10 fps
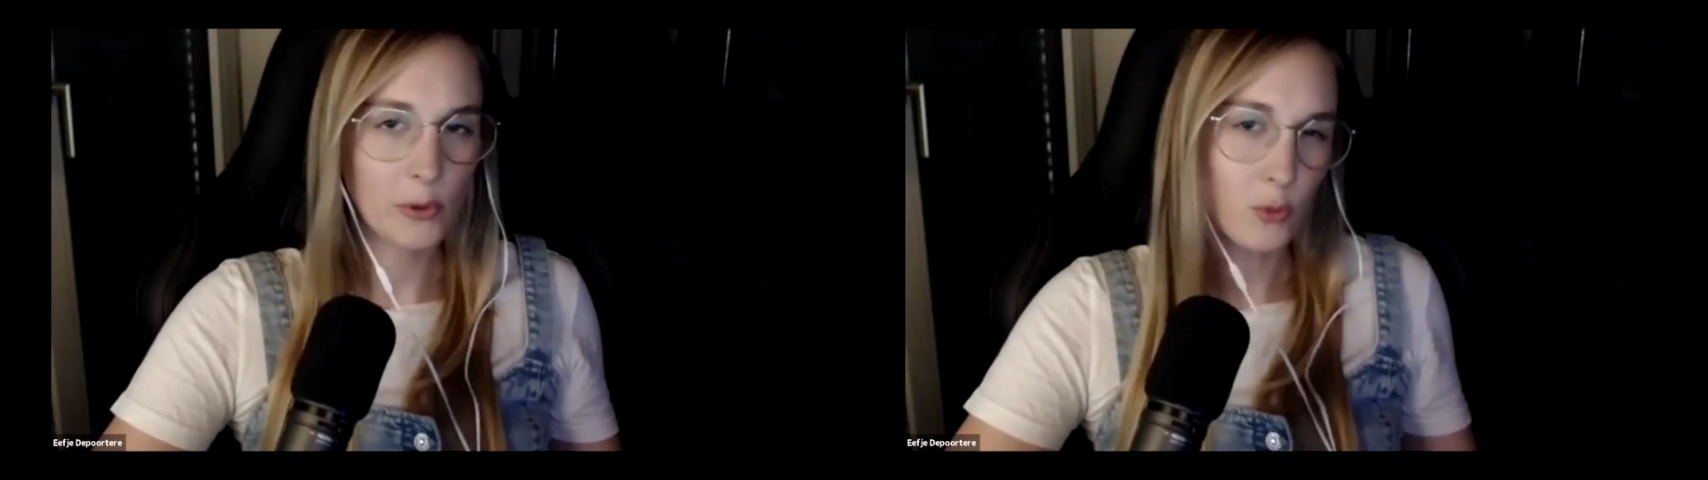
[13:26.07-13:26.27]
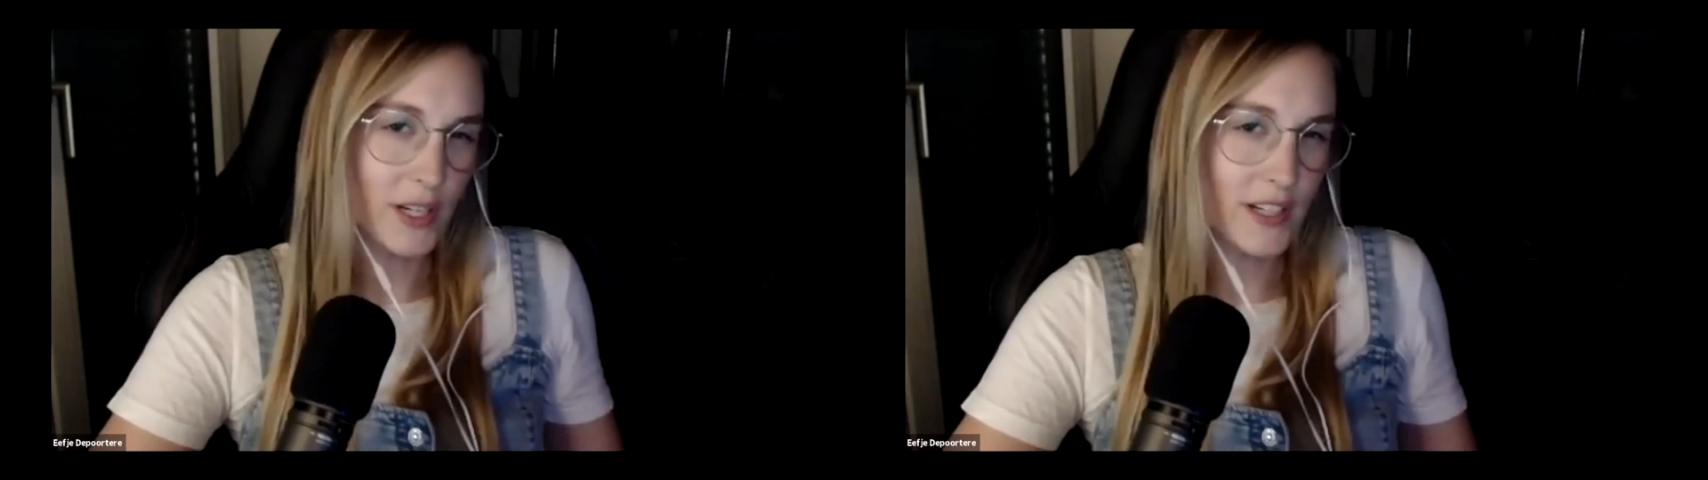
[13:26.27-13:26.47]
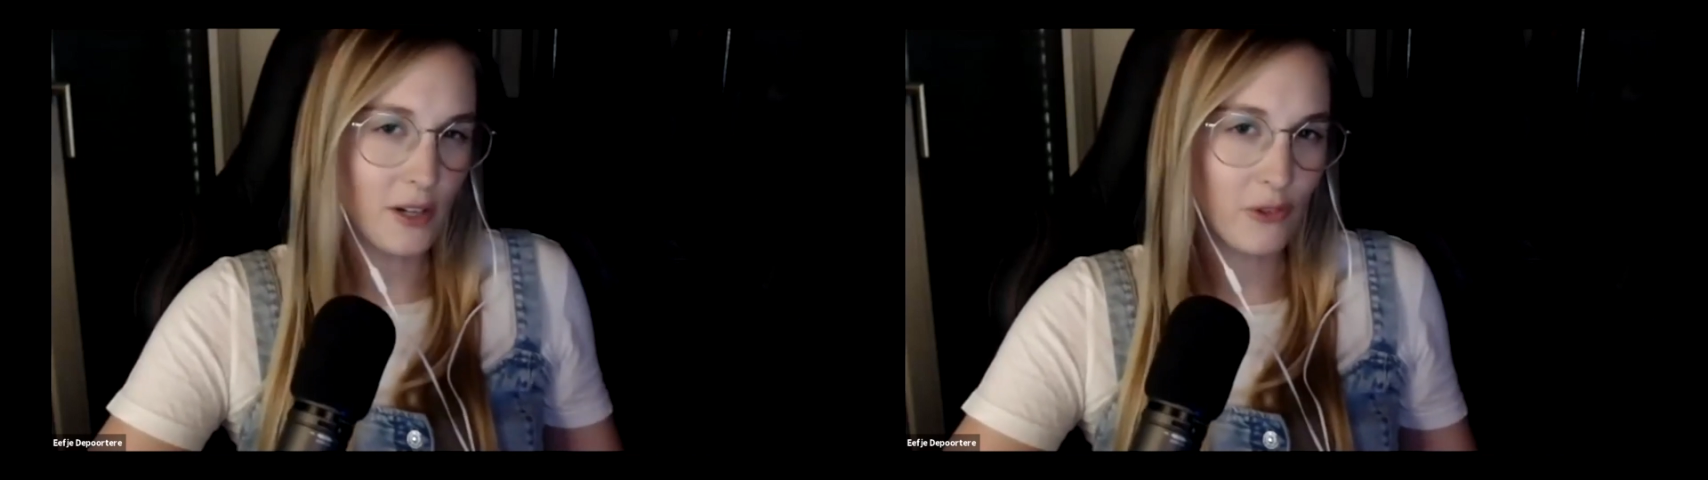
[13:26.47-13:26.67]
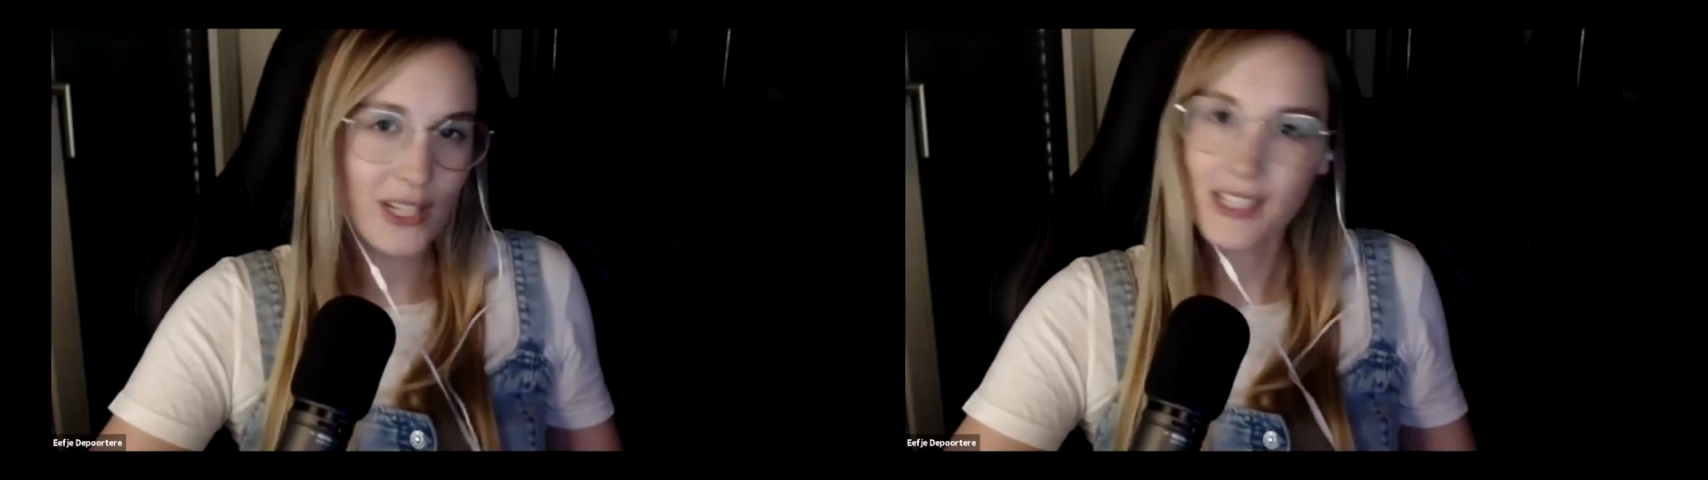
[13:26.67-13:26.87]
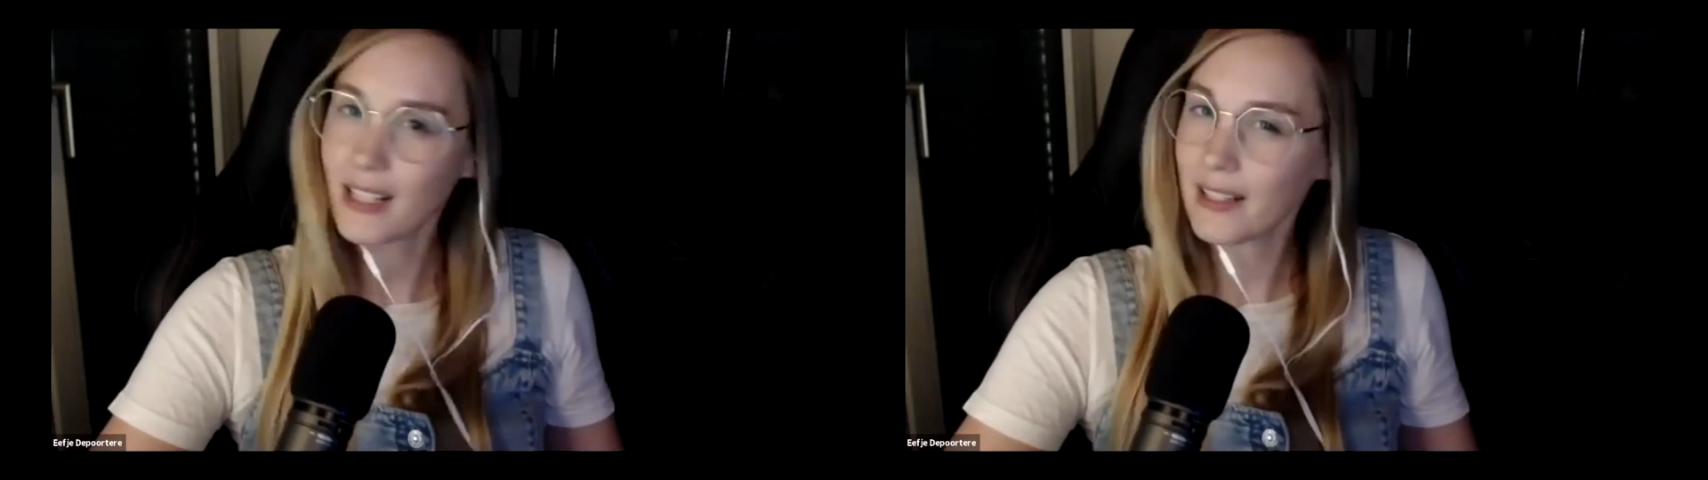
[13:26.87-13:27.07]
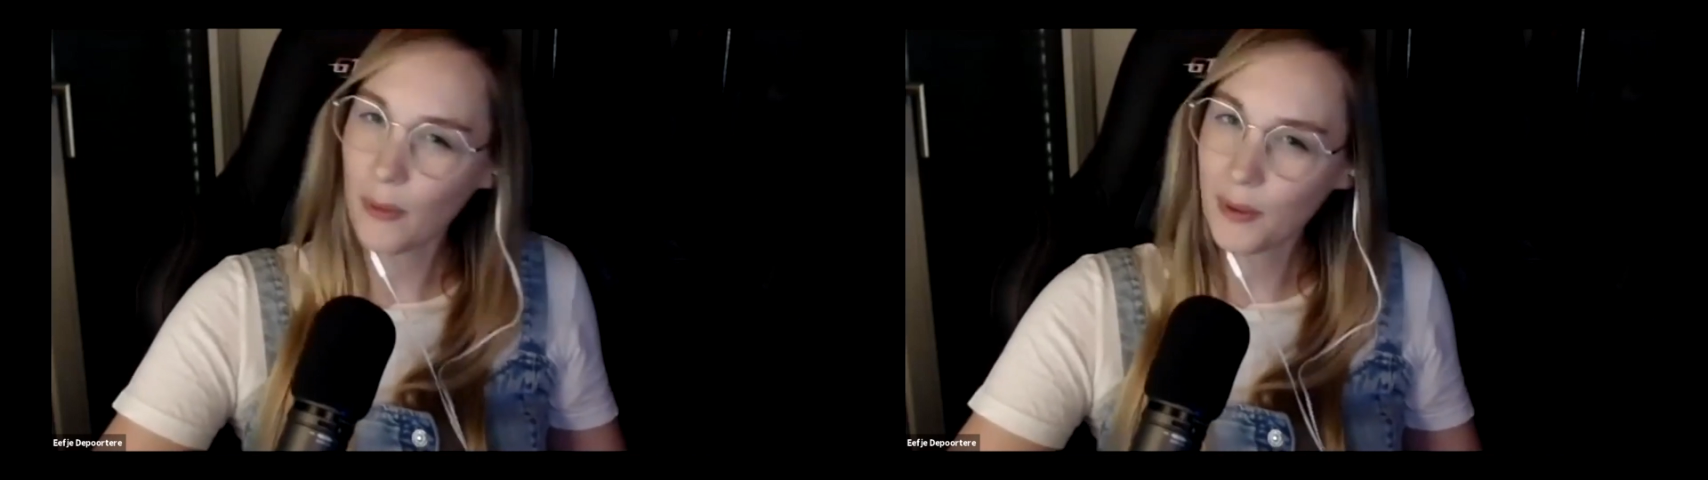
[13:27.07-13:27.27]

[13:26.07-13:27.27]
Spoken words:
would raise their voice and that